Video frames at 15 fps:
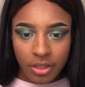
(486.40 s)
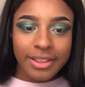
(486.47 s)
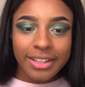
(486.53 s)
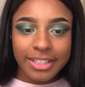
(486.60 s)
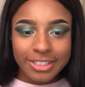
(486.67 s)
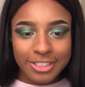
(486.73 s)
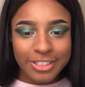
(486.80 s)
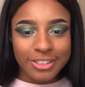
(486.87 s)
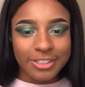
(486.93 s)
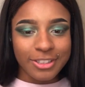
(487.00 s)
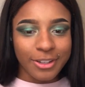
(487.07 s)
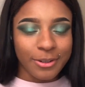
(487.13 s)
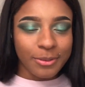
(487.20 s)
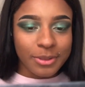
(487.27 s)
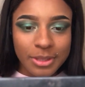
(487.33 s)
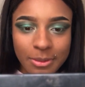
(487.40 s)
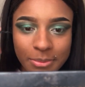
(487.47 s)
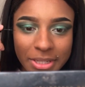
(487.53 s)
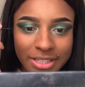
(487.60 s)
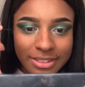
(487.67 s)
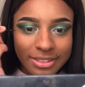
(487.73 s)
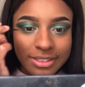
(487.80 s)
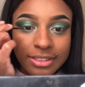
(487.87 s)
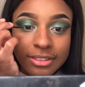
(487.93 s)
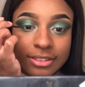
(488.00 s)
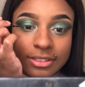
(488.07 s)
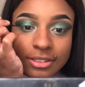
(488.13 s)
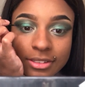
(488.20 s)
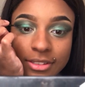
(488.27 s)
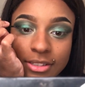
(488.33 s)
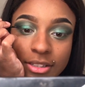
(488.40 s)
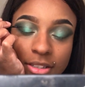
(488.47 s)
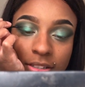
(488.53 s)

Let's just start with the basics.